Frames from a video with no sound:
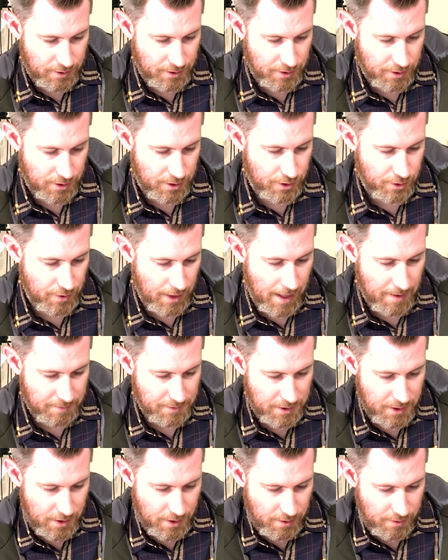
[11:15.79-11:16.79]
straps
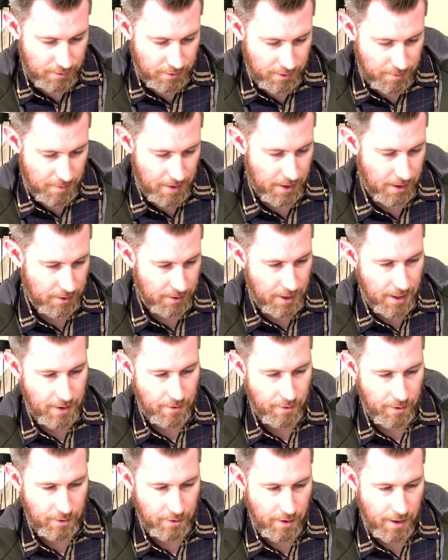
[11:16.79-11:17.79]
here to make it
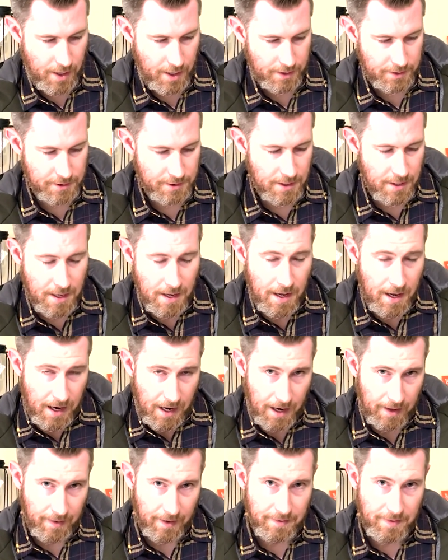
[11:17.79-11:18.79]
tighter on your hands.
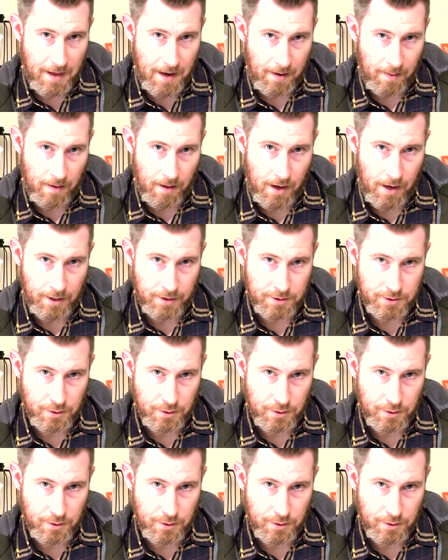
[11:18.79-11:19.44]
I like that a lot.